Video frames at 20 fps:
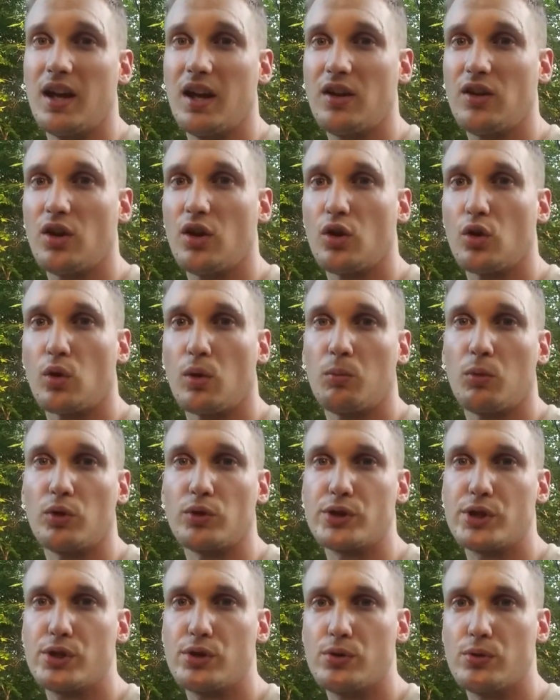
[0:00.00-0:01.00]
into normal
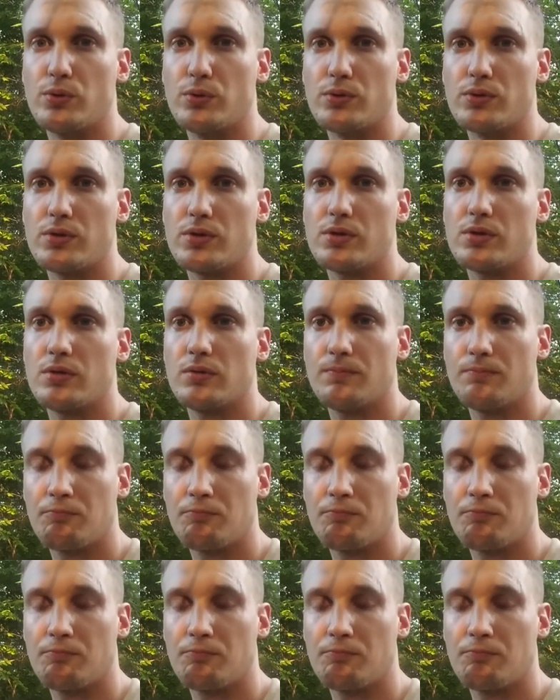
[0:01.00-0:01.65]
shoes.